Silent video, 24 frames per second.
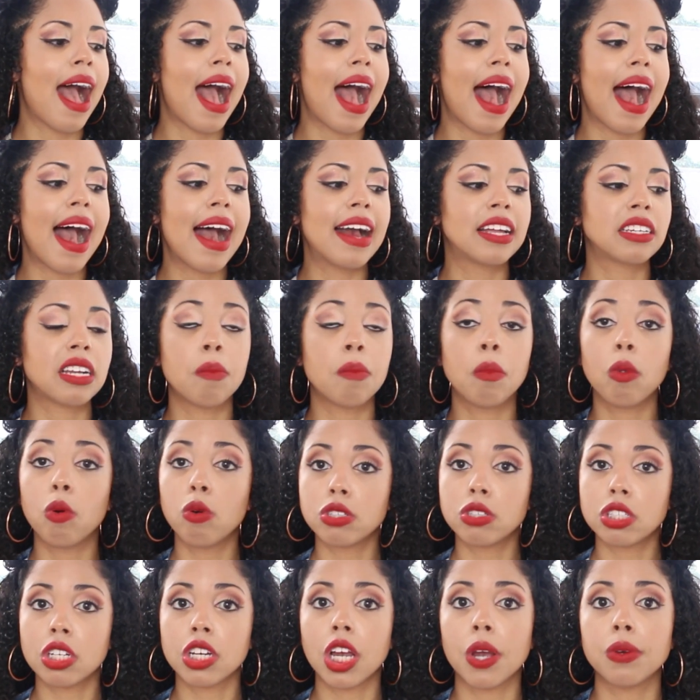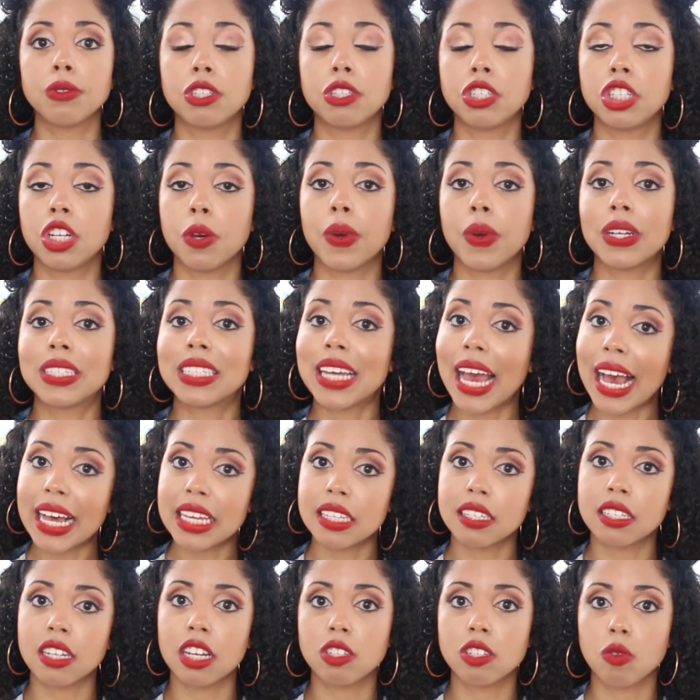And I'm also going to do a
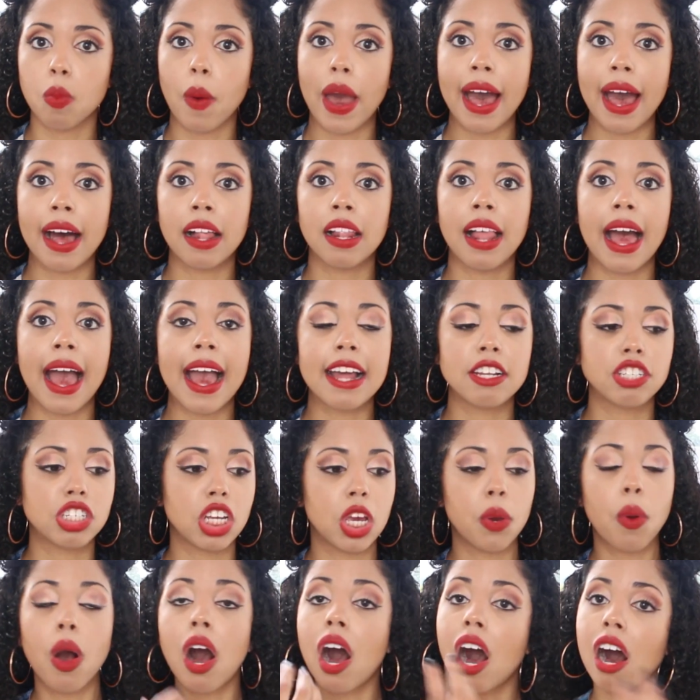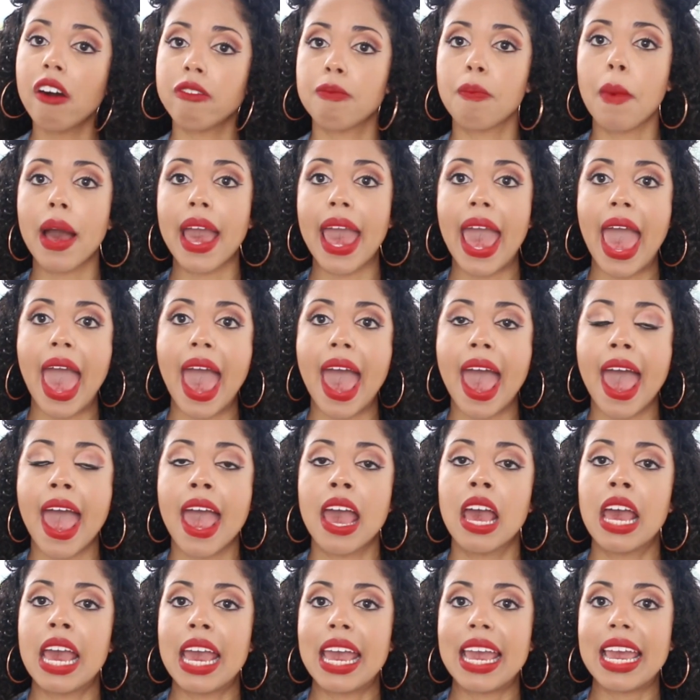test as well and do half my
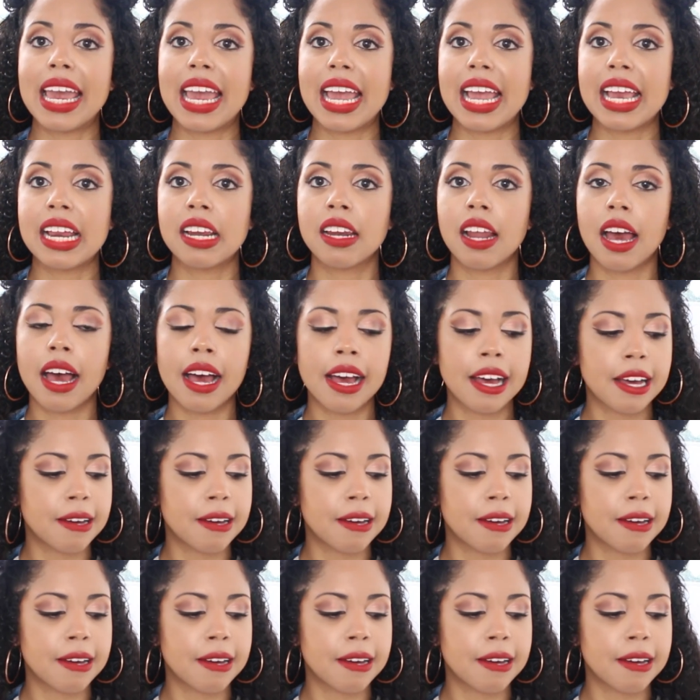hair in